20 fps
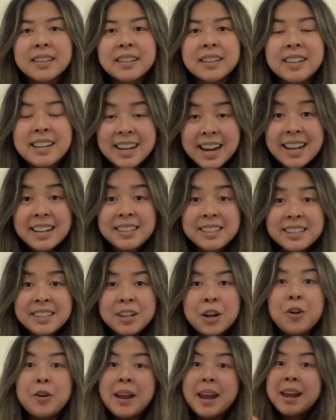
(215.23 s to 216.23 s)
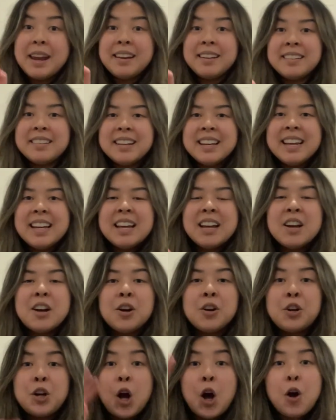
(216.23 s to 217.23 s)
Yes, okay.
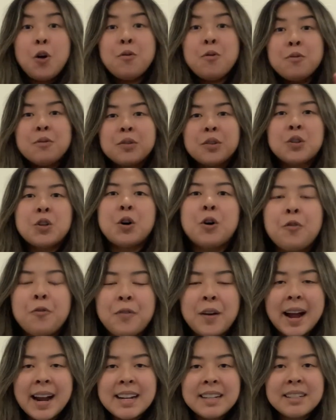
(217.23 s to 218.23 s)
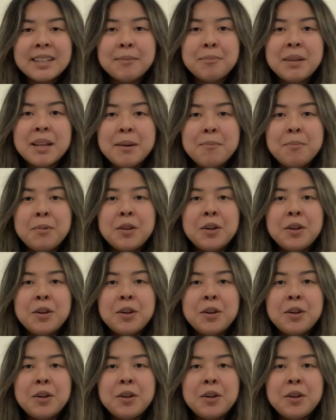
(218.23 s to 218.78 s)
Go, go find something blue.